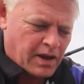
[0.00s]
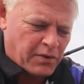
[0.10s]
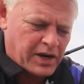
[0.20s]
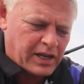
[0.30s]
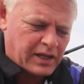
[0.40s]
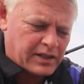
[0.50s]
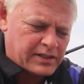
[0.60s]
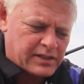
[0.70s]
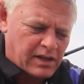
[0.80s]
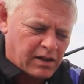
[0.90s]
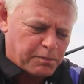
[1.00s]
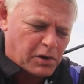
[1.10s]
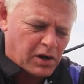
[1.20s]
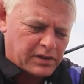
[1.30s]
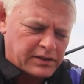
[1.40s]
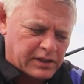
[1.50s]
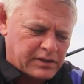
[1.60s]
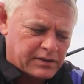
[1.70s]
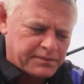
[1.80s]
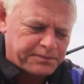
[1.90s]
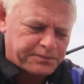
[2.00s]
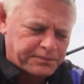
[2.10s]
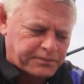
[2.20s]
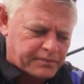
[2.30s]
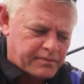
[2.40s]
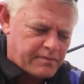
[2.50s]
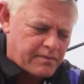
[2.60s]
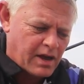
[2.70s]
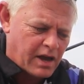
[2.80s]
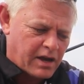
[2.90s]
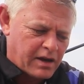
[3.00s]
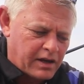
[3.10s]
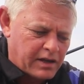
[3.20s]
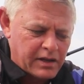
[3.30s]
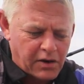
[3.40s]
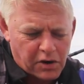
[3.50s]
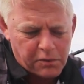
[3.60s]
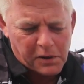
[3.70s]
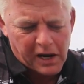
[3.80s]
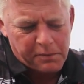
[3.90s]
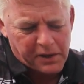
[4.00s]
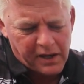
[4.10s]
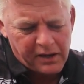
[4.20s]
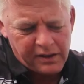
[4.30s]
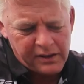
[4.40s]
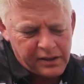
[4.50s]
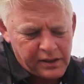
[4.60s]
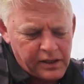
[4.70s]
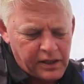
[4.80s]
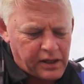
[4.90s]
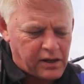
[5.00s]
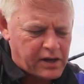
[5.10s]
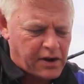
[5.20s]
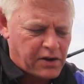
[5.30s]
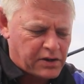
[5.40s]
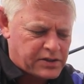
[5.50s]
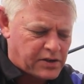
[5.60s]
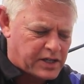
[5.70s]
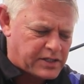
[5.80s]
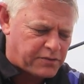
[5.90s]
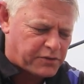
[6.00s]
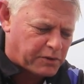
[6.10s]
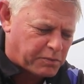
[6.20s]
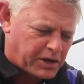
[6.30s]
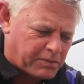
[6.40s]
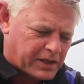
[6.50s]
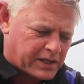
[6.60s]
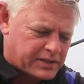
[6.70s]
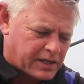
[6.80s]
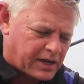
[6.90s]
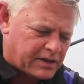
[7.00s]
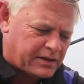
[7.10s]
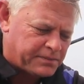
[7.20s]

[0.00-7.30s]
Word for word: I wanna get this, I'll plant it uh, in the rod pipe here. Yeah? and I'll carry on scratching for the bream that side